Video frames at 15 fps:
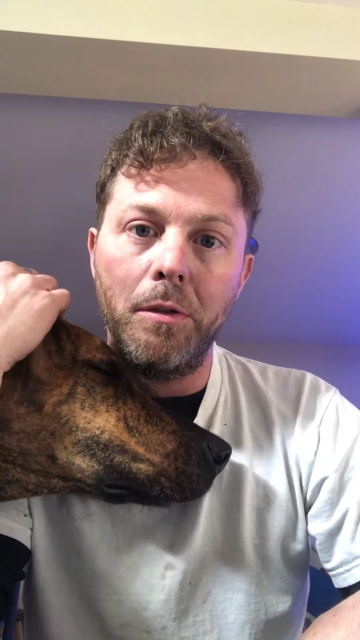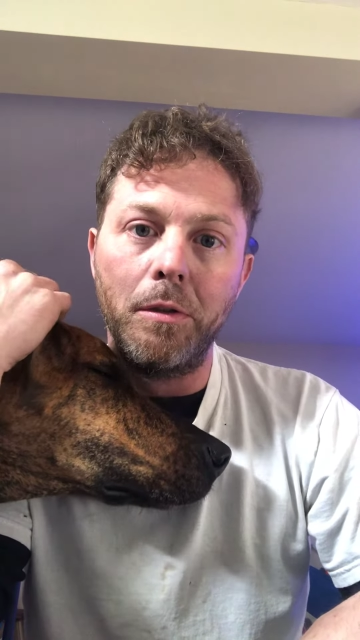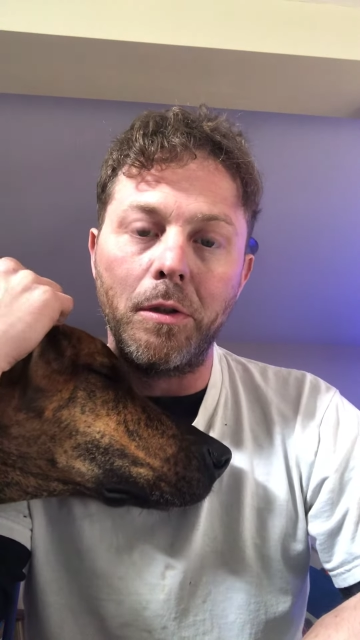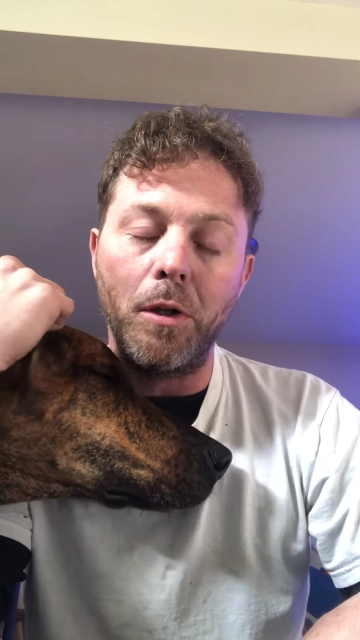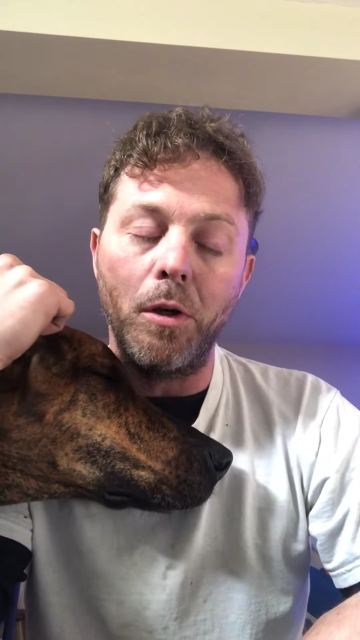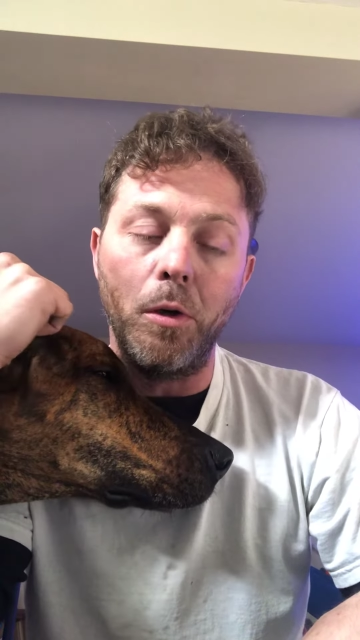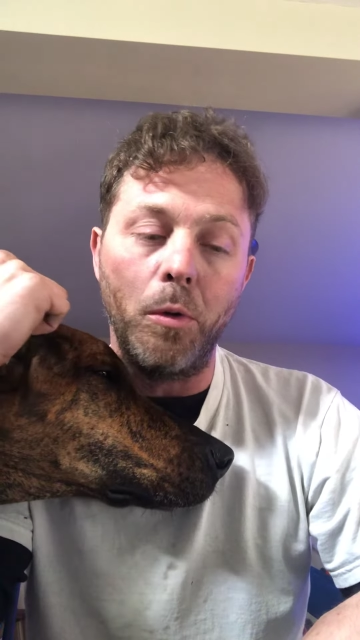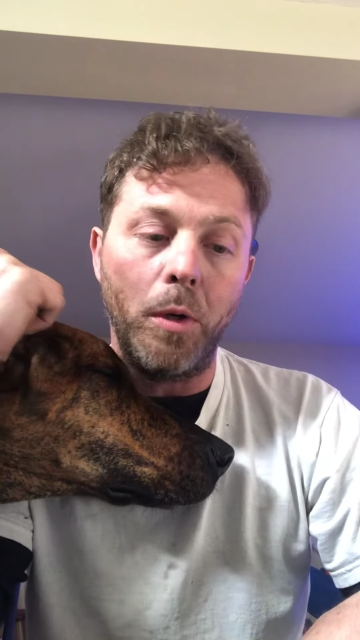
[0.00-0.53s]

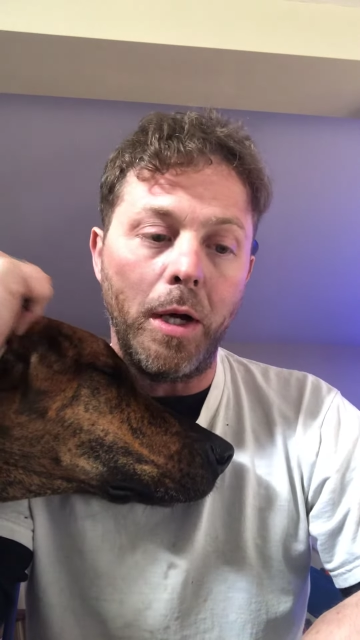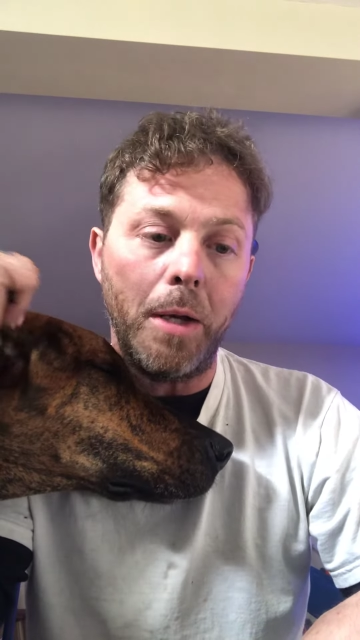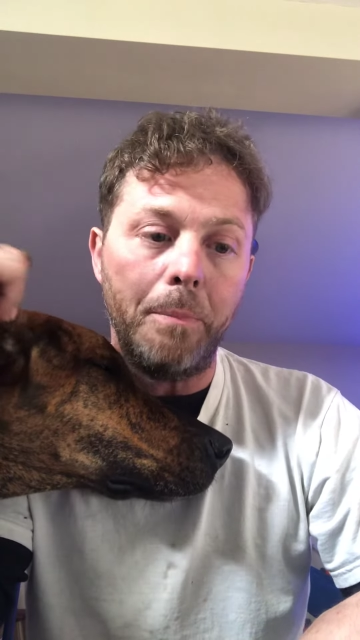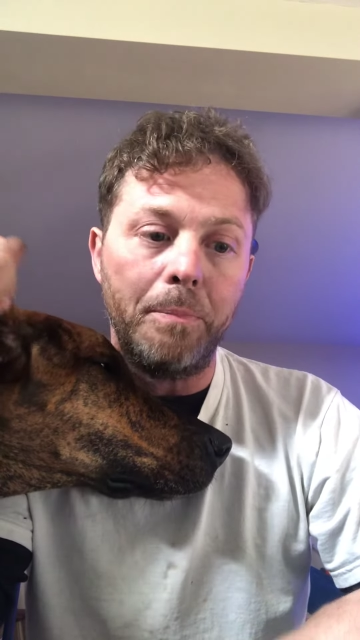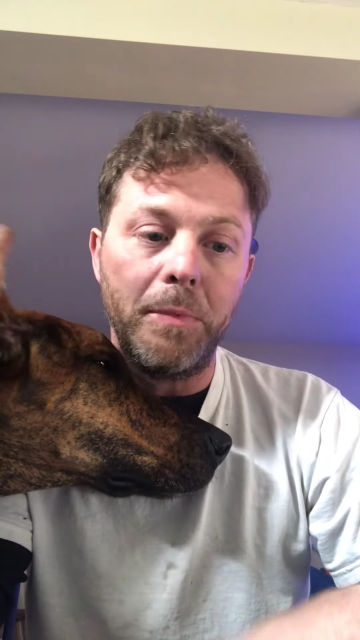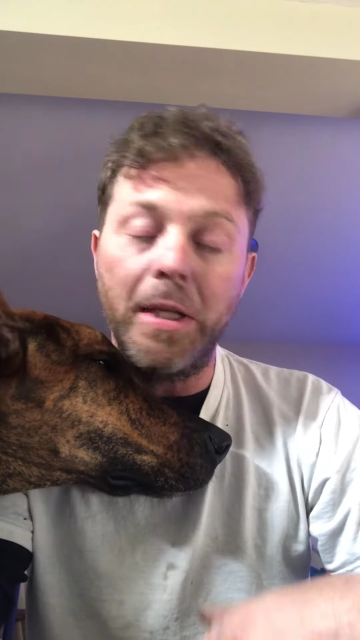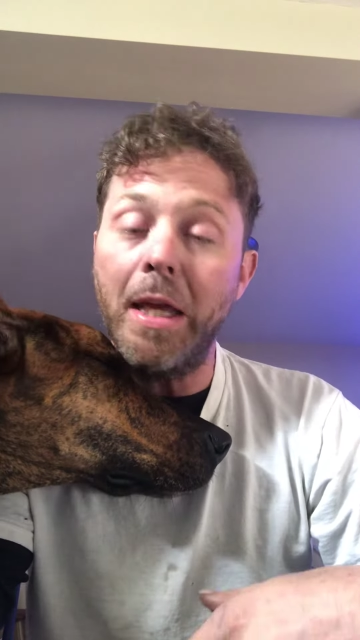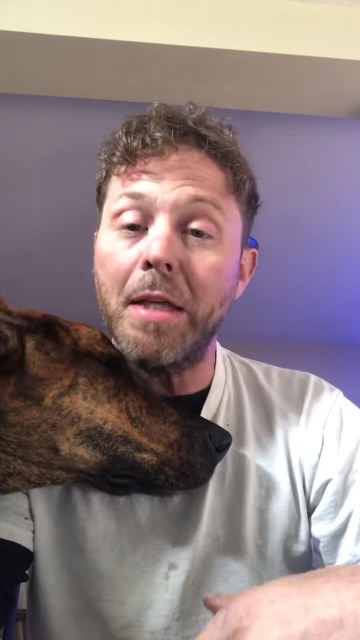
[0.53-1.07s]
So um,
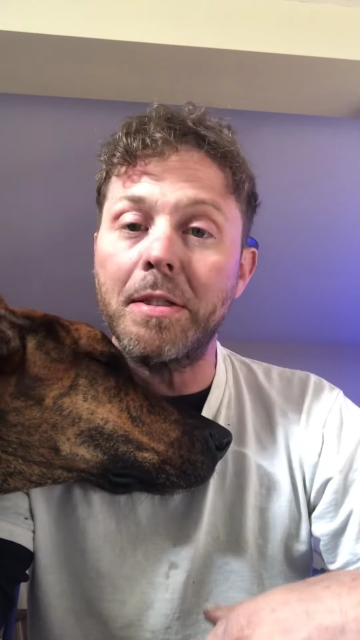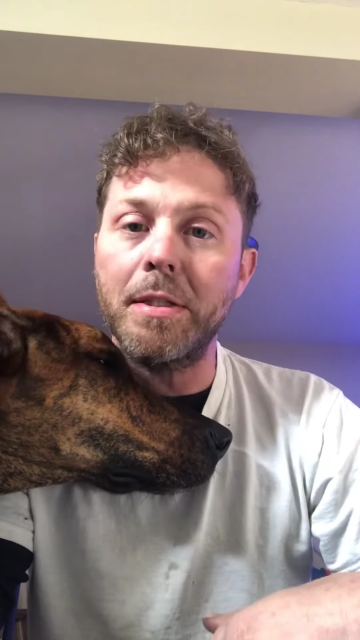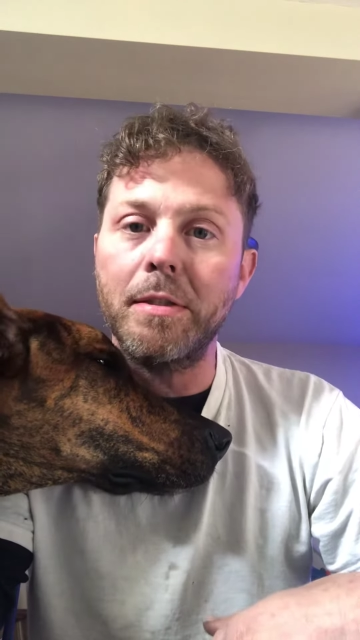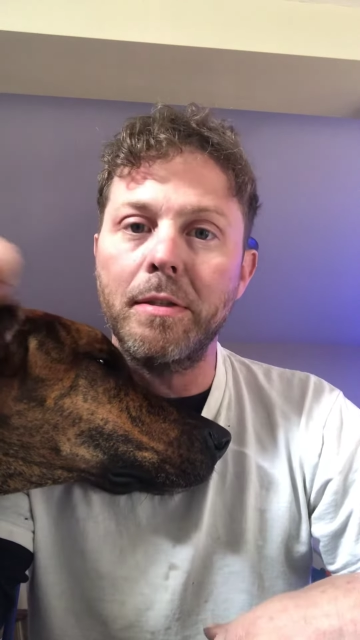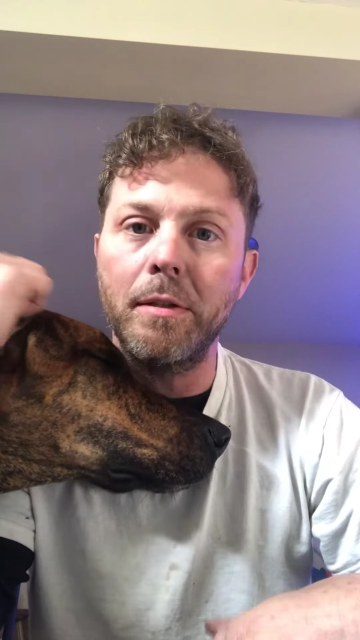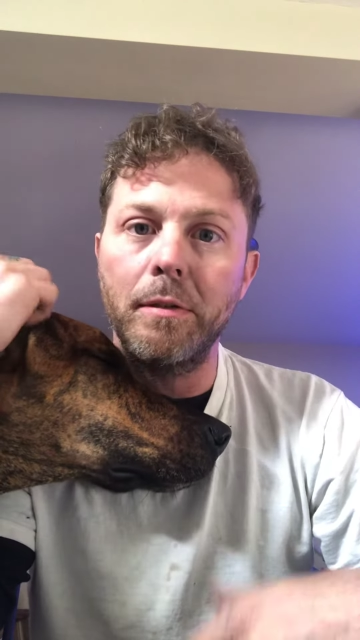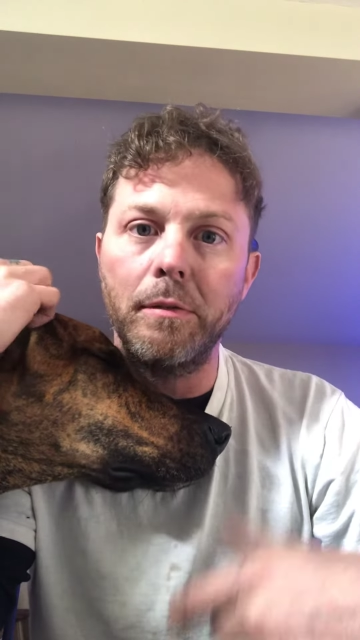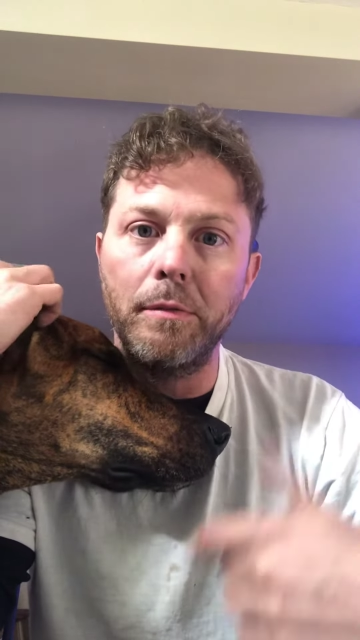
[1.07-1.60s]

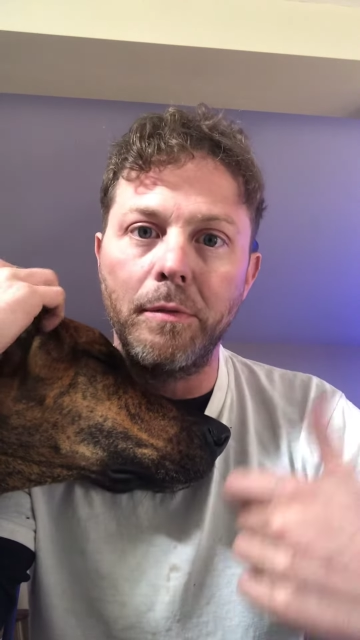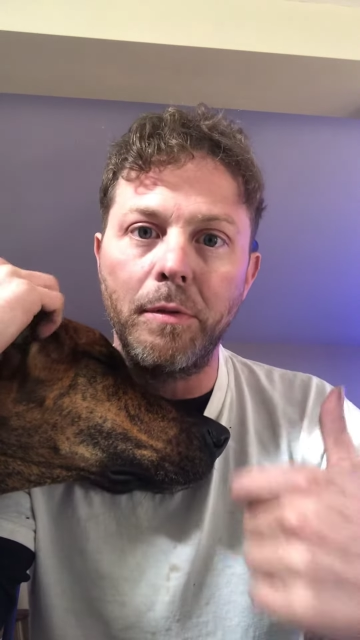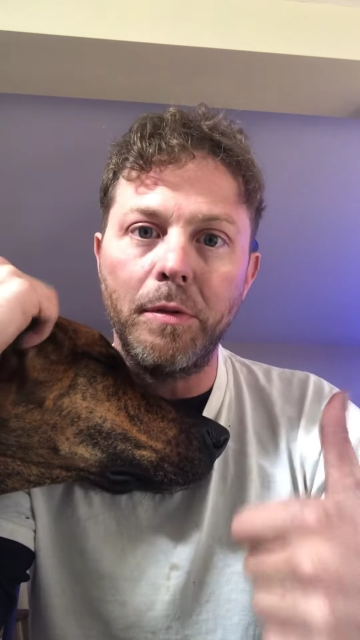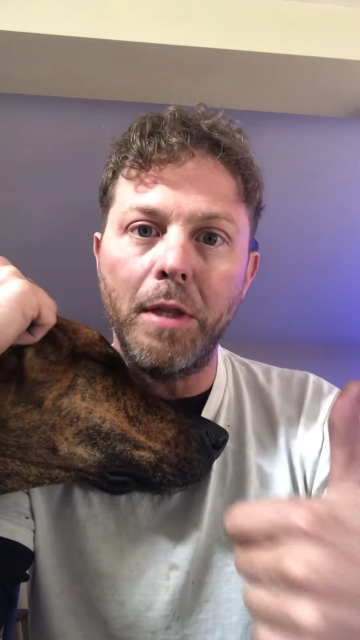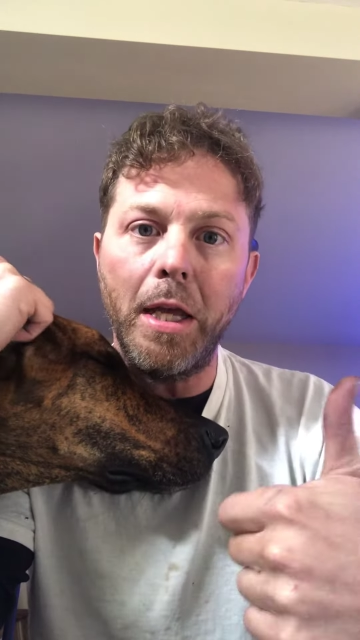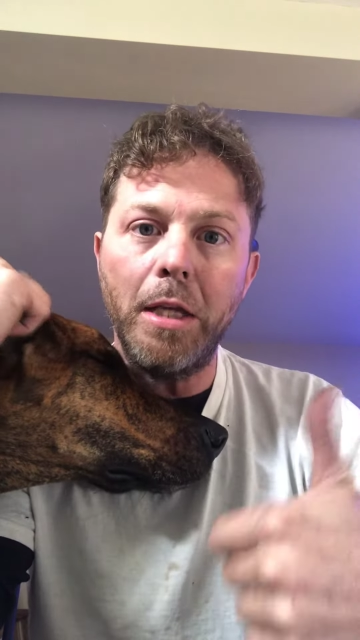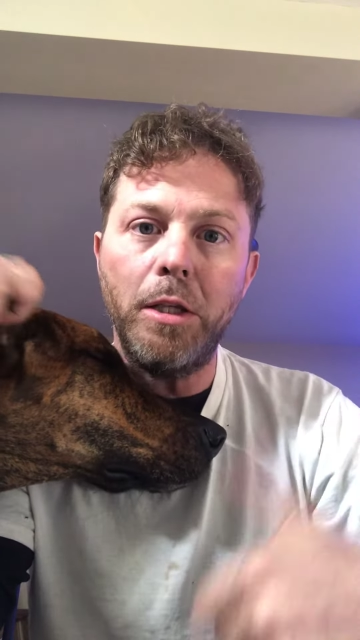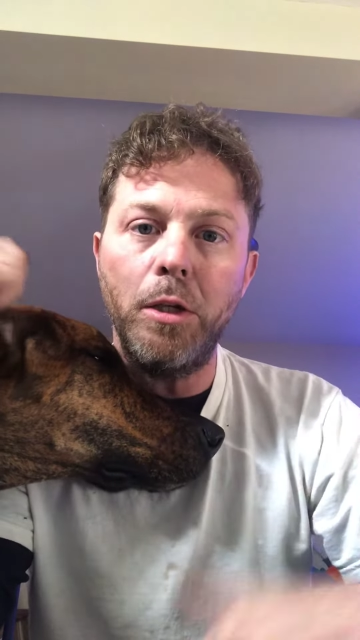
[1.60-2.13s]
yes,
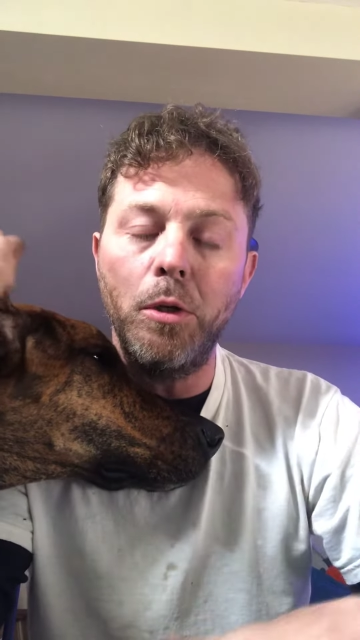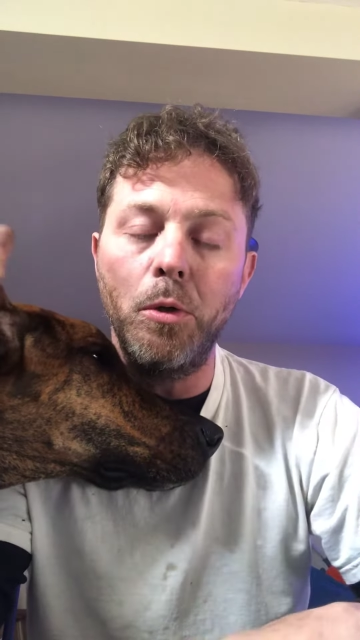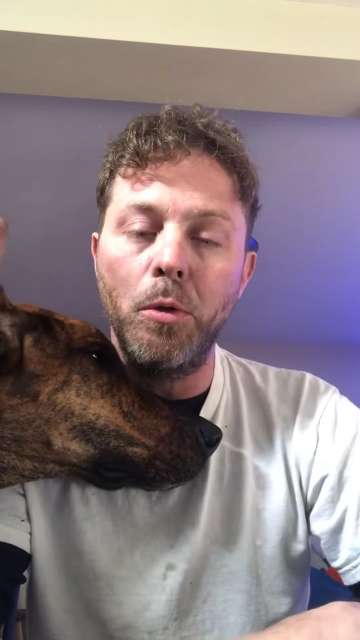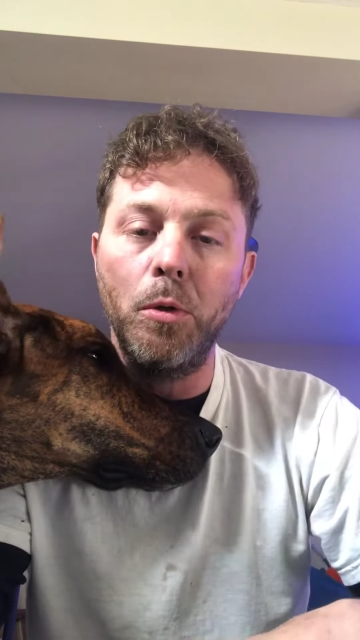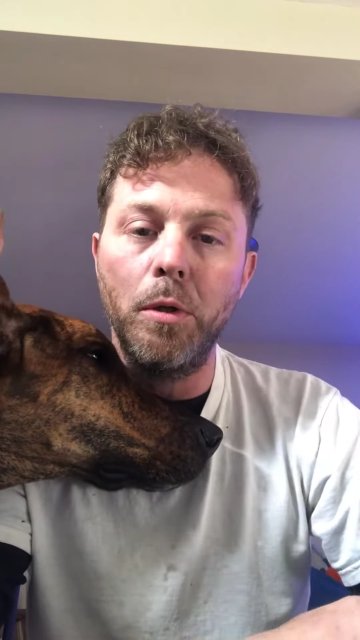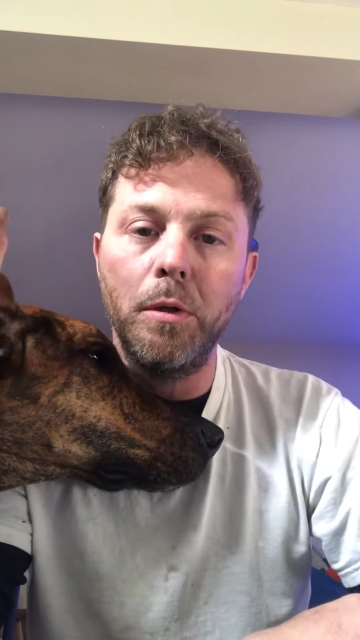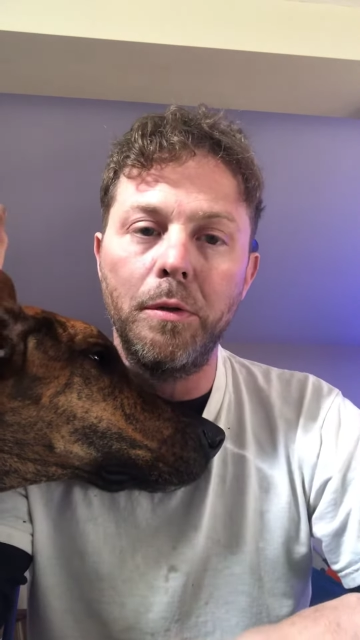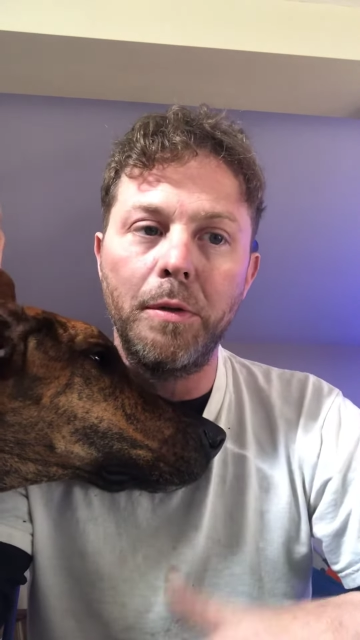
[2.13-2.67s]
thank you.